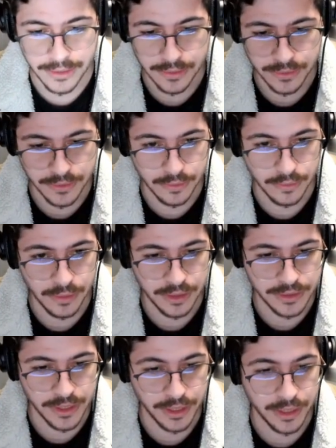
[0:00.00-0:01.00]
So
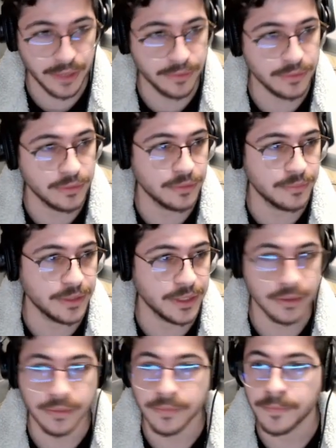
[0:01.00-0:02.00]
let's check it out. Oh my
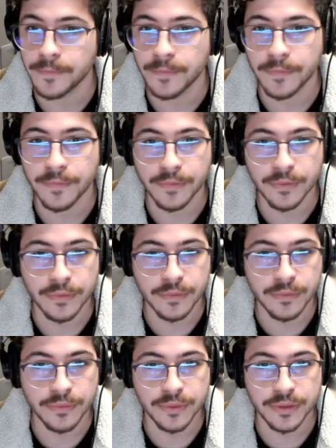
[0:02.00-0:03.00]
God,
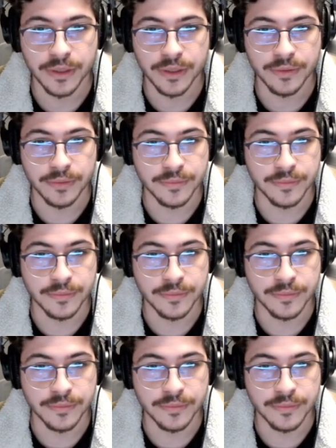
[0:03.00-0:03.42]
there you go.